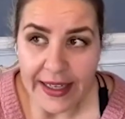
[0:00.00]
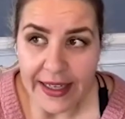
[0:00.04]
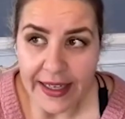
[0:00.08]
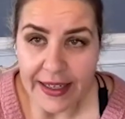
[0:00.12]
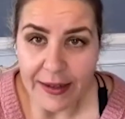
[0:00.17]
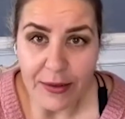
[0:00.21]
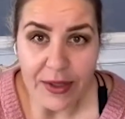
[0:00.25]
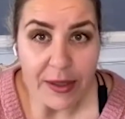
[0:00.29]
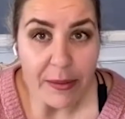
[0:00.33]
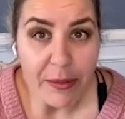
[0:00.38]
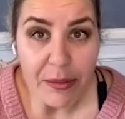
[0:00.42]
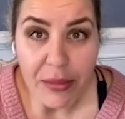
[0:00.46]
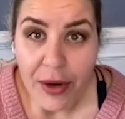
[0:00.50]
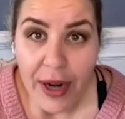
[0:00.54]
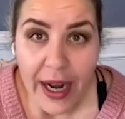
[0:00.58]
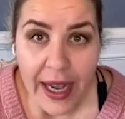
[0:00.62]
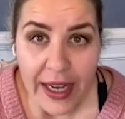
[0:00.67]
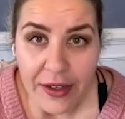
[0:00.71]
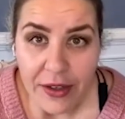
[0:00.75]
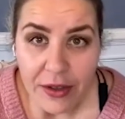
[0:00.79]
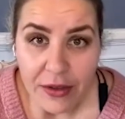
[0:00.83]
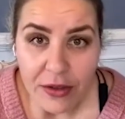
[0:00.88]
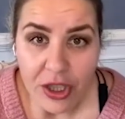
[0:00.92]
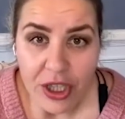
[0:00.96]
And it was a
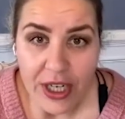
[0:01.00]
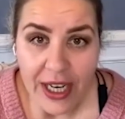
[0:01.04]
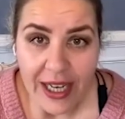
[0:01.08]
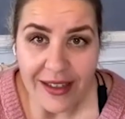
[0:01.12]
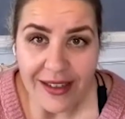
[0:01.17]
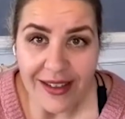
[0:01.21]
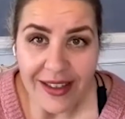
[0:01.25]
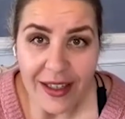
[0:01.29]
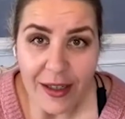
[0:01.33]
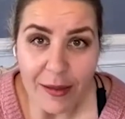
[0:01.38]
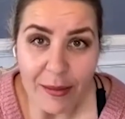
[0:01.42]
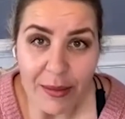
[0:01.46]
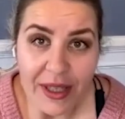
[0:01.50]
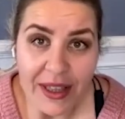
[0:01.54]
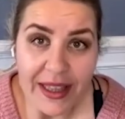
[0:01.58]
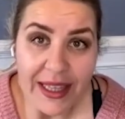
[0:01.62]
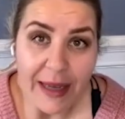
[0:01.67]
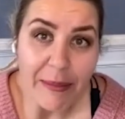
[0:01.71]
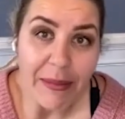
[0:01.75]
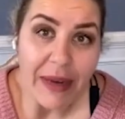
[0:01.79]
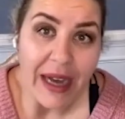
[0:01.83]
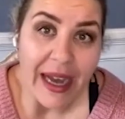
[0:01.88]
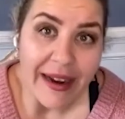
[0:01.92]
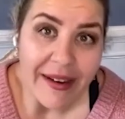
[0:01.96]
brand new chandelier, but
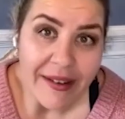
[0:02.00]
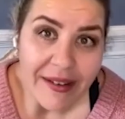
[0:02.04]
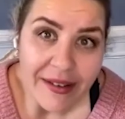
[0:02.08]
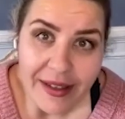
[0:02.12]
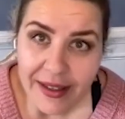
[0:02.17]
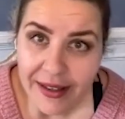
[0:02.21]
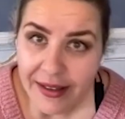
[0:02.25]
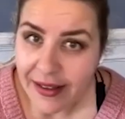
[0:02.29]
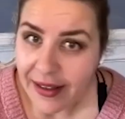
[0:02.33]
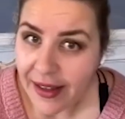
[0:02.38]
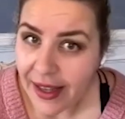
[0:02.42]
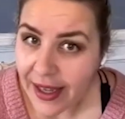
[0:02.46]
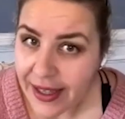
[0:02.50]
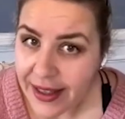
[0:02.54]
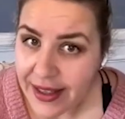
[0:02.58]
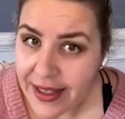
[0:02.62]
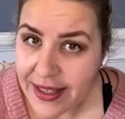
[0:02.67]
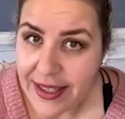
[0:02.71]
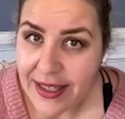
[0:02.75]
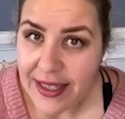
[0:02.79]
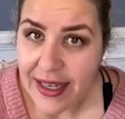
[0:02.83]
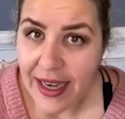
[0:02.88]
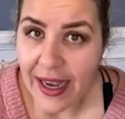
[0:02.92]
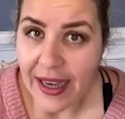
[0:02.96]
that buyer didn't like the
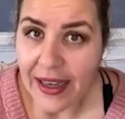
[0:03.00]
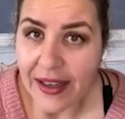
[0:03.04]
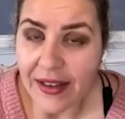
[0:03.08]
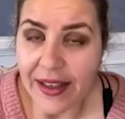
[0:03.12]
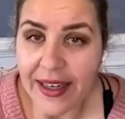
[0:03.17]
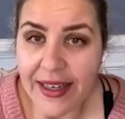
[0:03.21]
style.